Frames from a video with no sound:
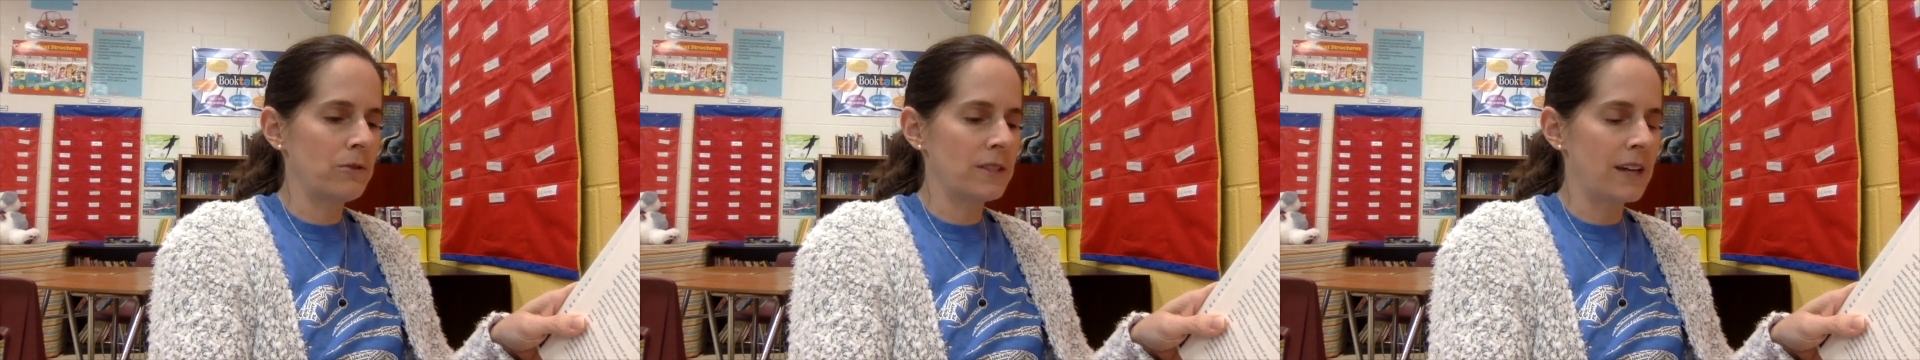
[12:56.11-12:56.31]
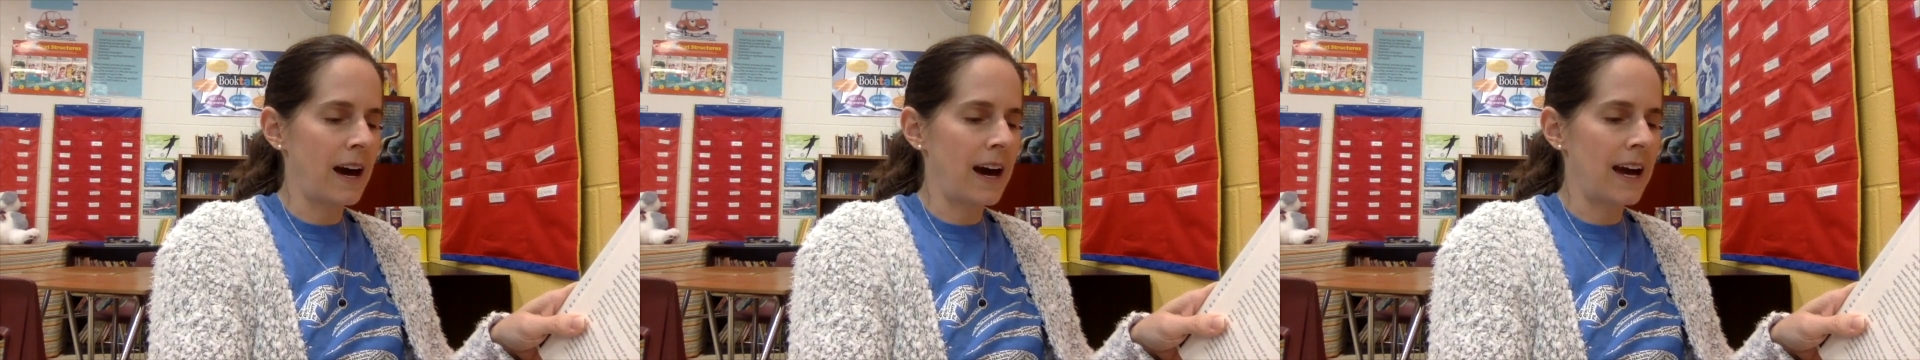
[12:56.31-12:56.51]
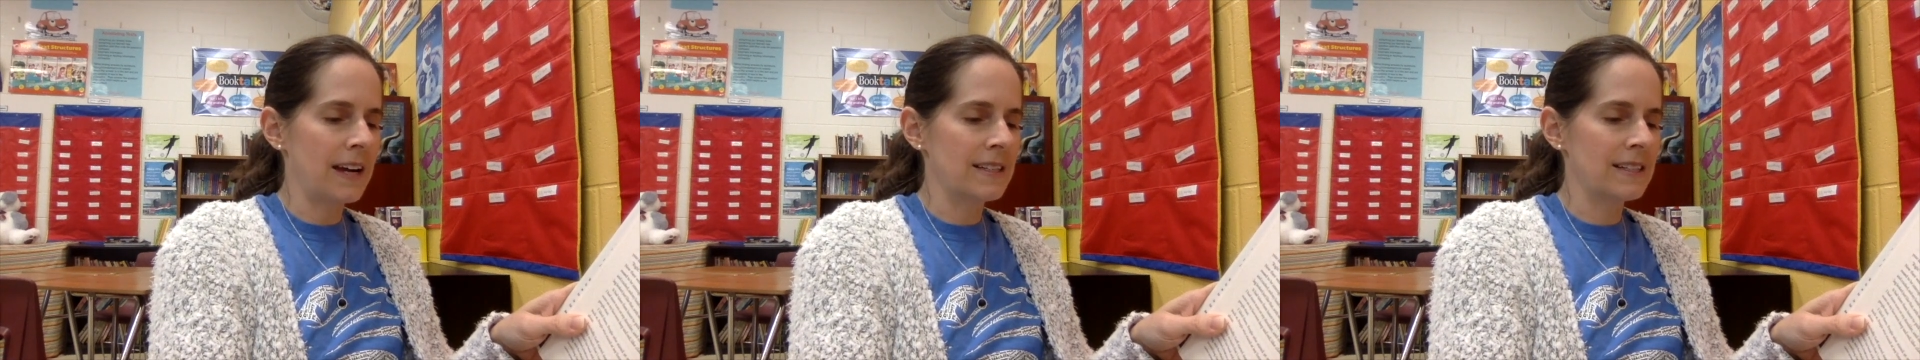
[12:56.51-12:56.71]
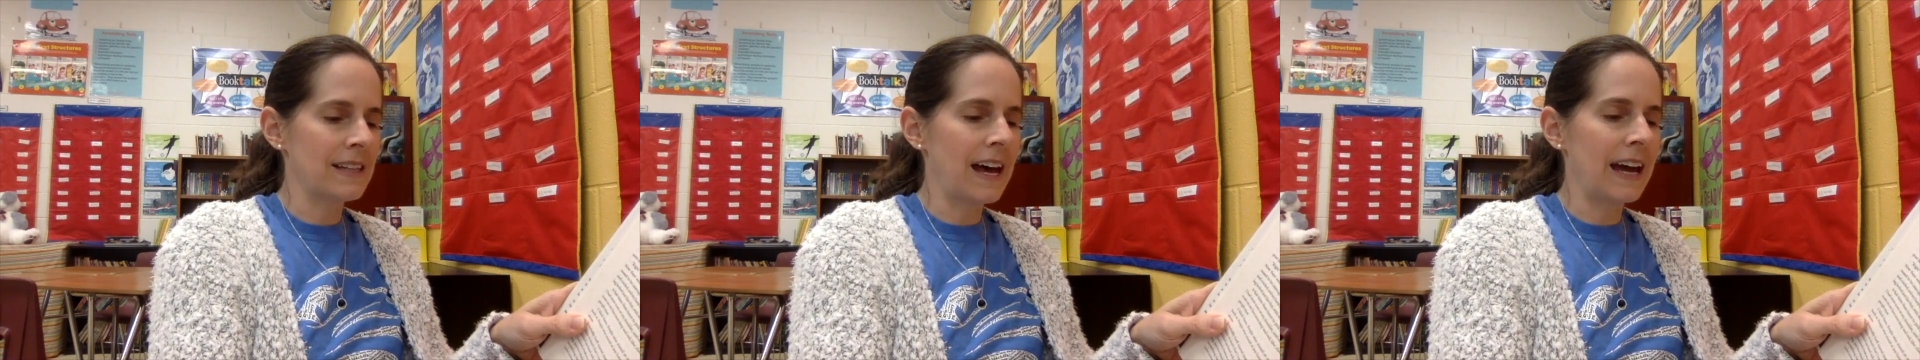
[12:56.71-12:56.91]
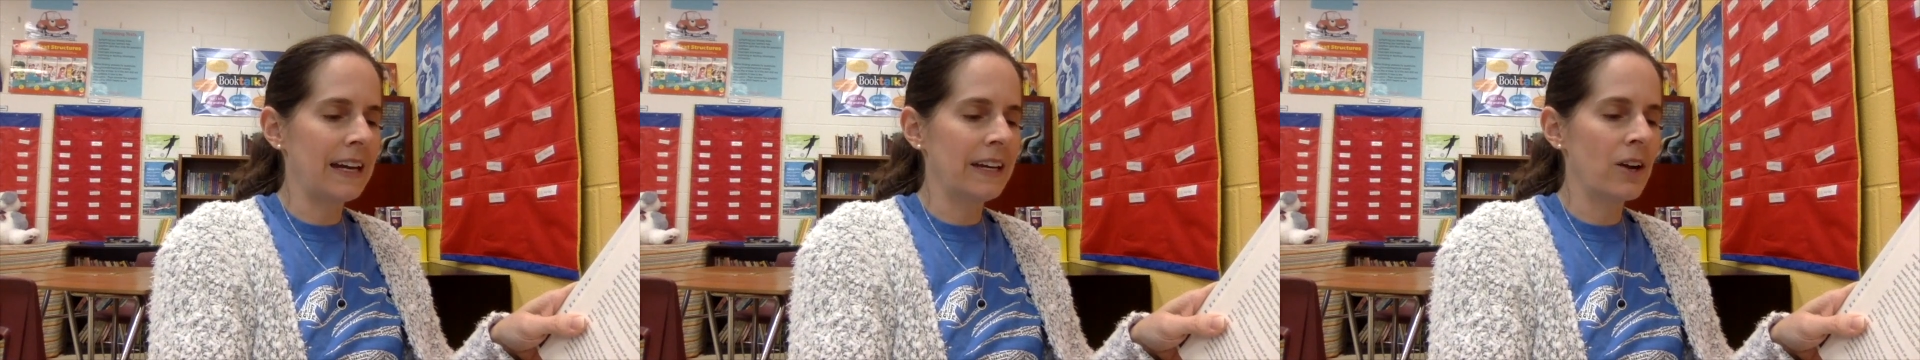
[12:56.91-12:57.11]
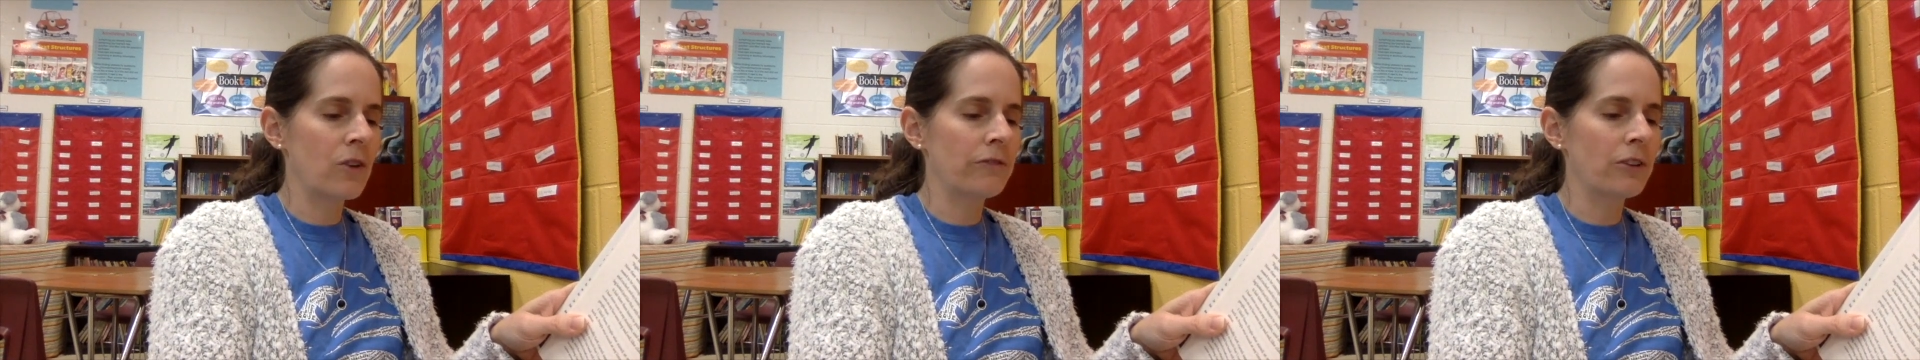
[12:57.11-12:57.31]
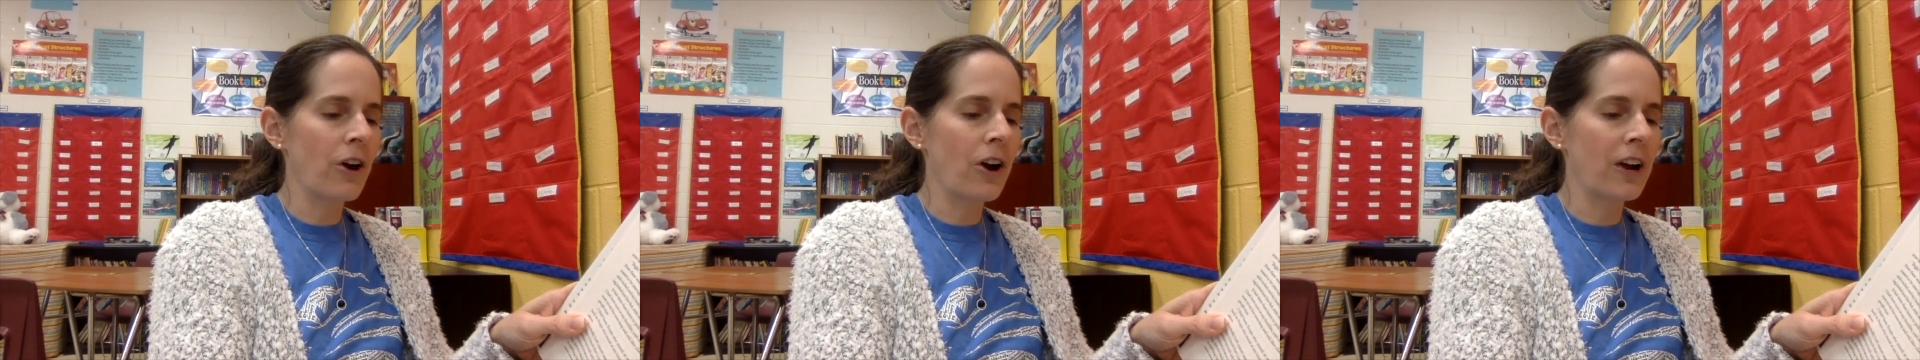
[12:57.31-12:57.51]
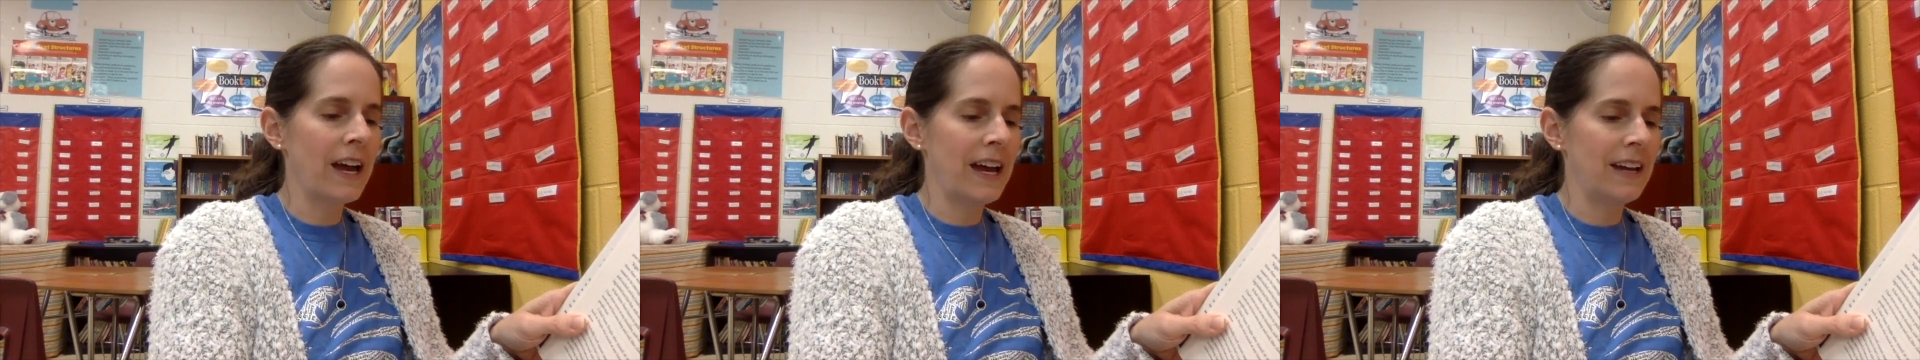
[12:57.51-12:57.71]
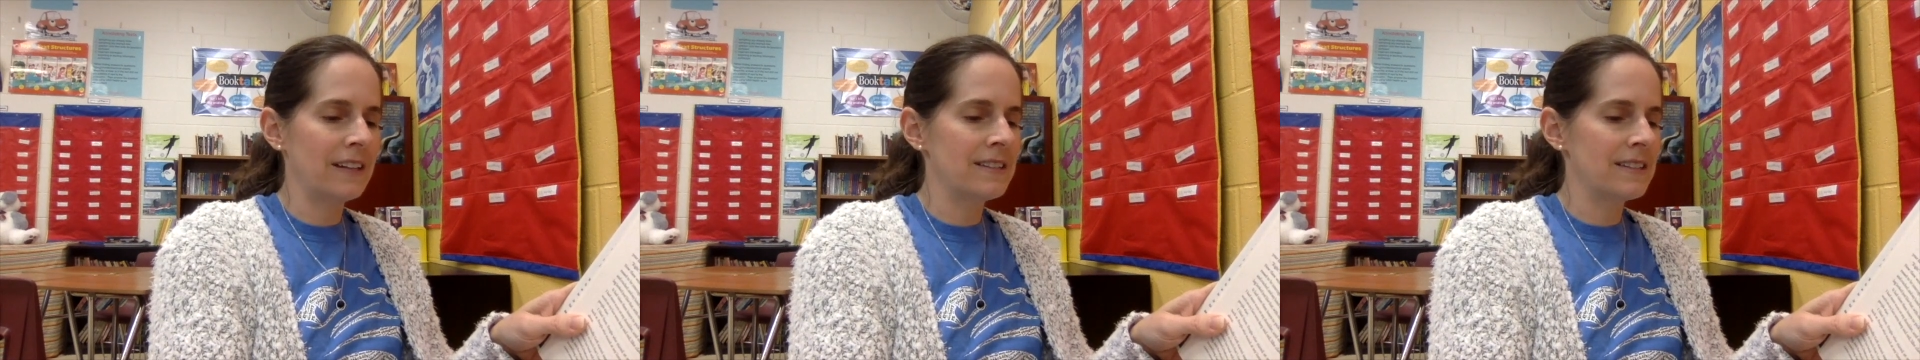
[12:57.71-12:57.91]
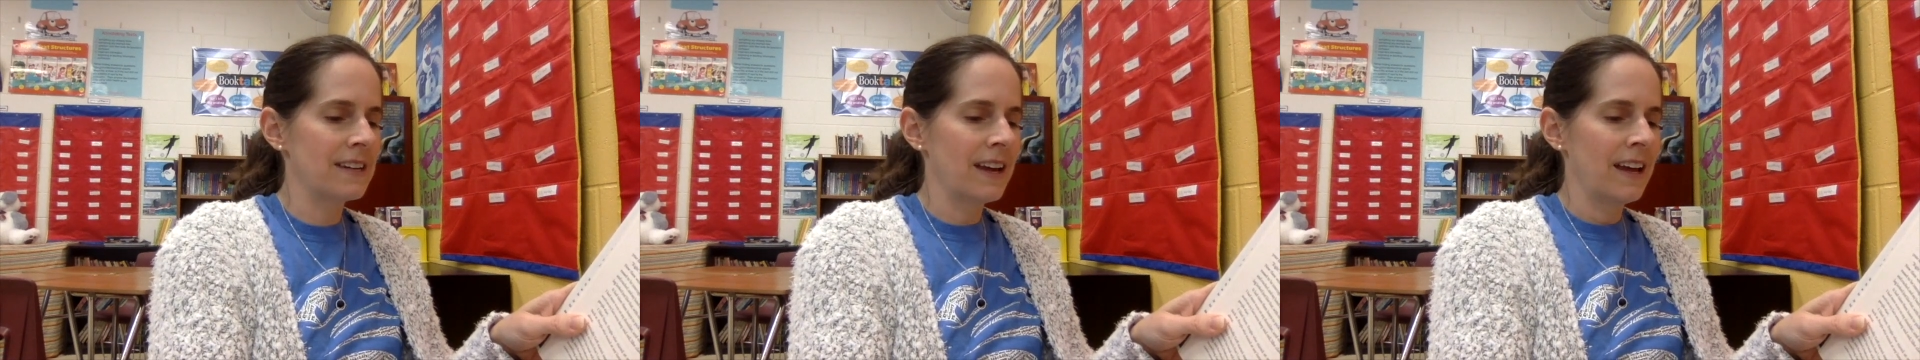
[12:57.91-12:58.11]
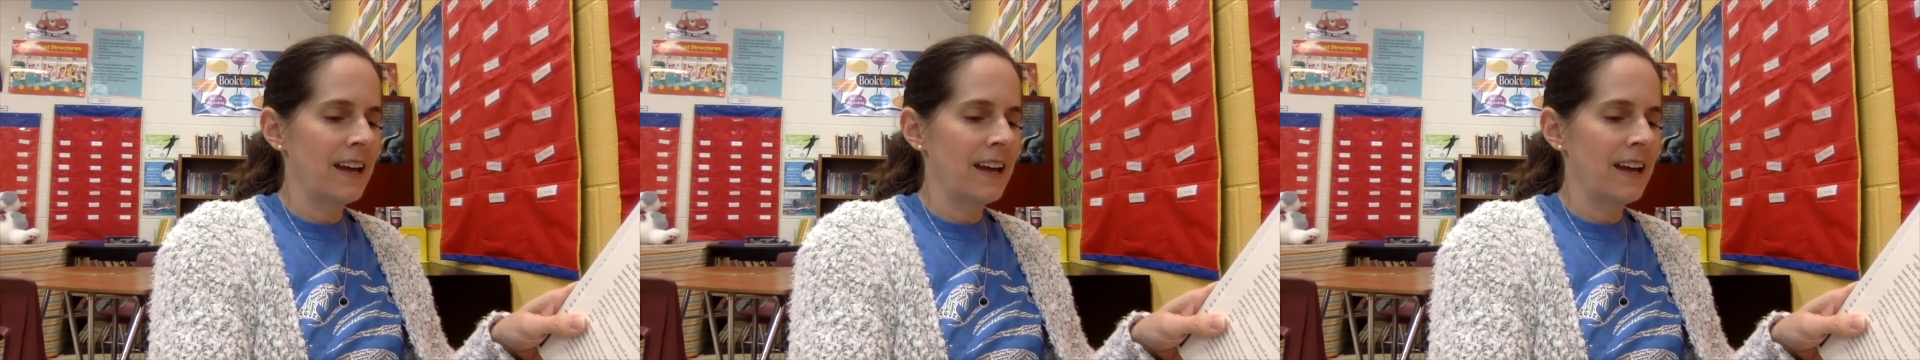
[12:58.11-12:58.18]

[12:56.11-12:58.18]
sky sliding over our heads